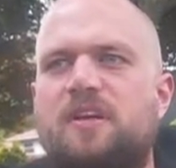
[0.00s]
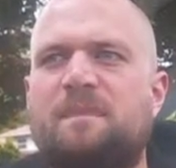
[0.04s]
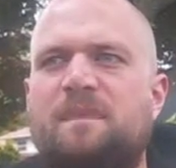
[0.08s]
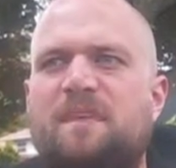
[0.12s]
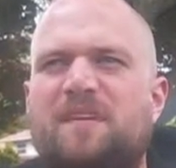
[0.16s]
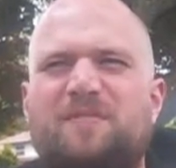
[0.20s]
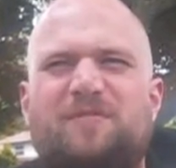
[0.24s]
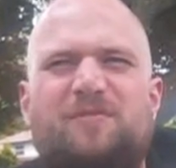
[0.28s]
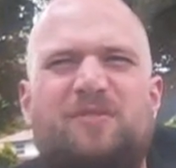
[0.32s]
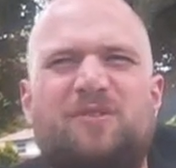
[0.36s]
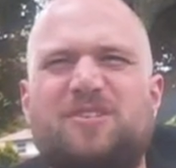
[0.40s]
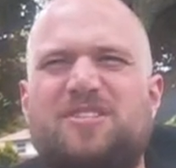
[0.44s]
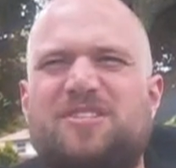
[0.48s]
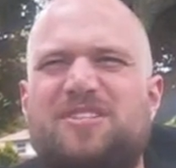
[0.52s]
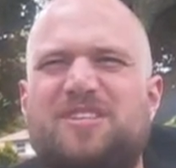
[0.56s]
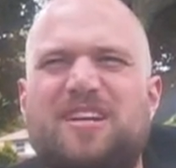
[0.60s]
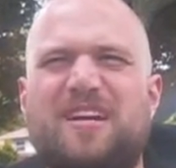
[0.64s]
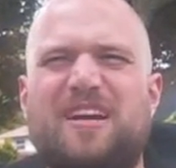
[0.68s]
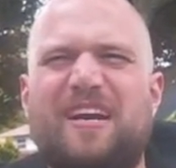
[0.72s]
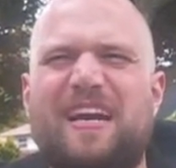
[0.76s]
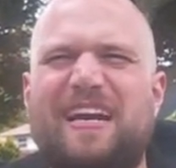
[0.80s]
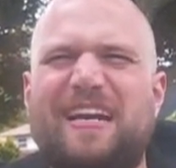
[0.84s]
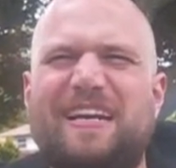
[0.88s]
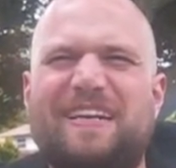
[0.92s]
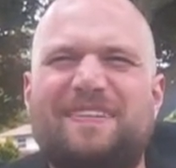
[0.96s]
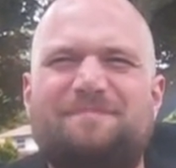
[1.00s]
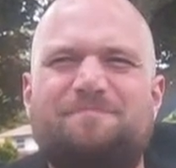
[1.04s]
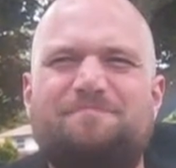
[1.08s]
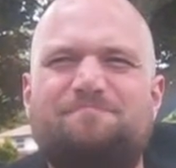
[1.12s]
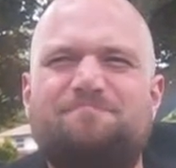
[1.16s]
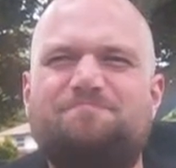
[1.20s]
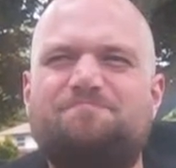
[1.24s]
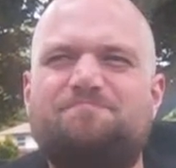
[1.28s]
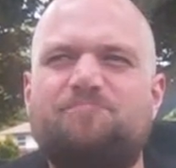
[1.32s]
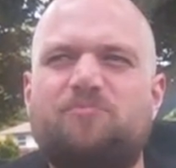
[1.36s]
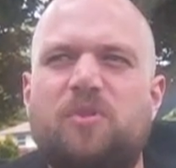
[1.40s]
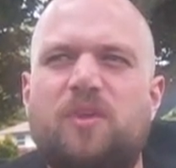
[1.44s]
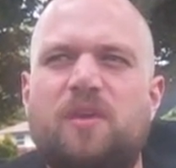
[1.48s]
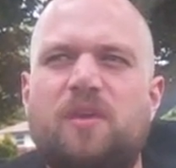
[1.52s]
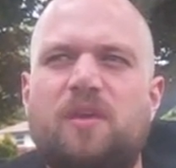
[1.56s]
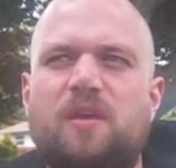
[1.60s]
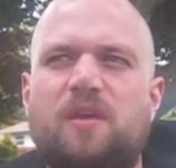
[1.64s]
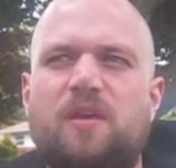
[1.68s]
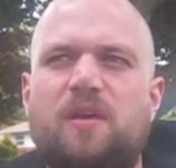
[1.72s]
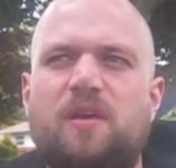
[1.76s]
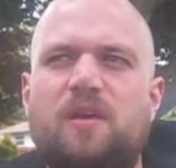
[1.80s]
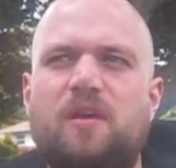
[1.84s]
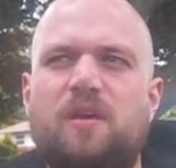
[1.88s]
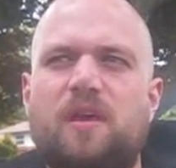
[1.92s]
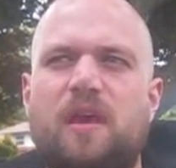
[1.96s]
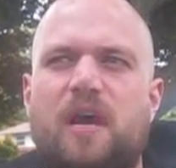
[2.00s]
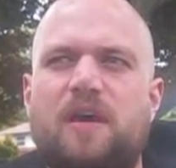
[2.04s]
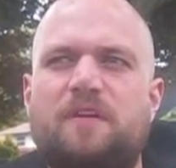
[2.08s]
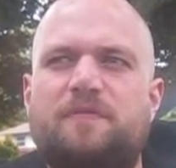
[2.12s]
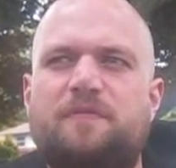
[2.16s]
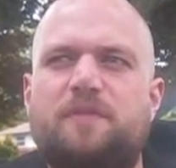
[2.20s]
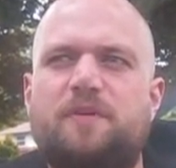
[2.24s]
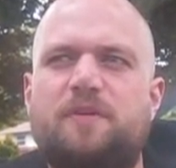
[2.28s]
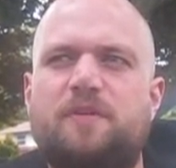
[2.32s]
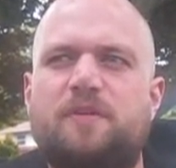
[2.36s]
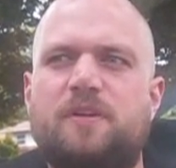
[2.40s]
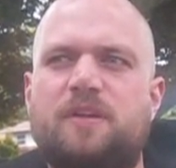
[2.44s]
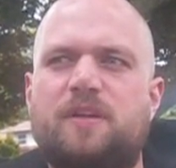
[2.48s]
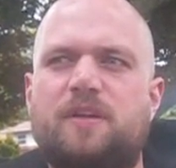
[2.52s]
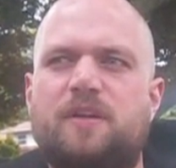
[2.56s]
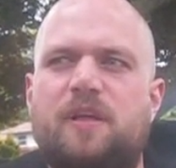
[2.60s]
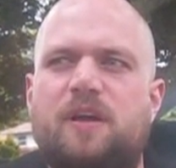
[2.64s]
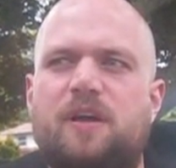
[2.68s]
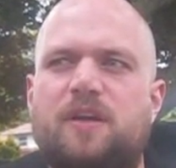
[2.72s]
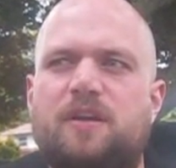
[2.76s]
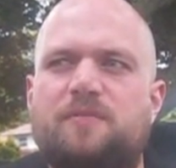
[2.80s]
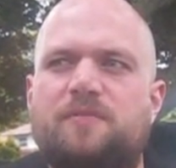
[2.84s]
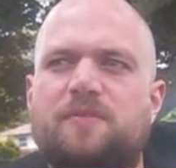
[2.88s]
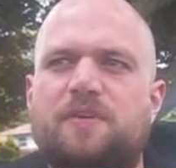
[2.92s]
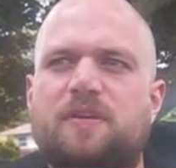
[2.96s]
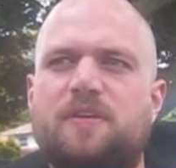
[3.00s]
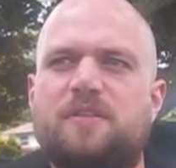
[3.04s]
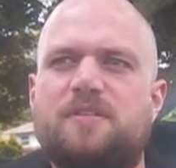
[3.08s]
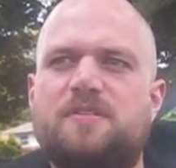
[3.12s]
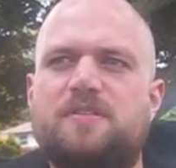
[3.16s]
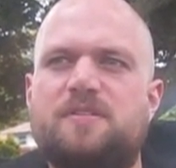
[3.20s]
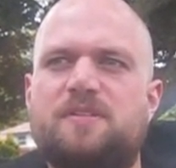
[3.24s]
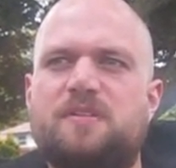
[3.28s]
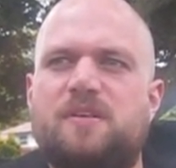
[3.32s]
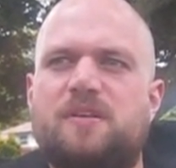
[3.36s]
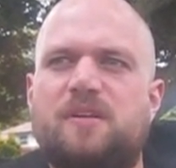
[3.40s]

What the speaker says: Unfortunately, I feel that a lot of it,